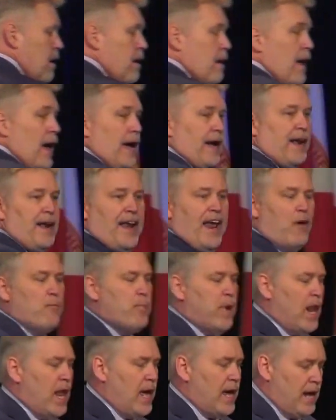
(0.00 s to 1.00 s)
I can now
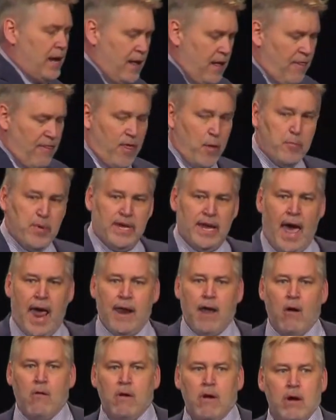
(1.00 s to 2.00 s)
play the
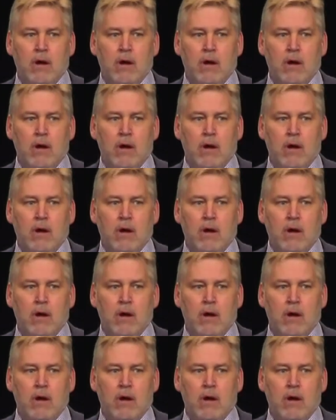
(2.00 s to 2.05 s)
piano.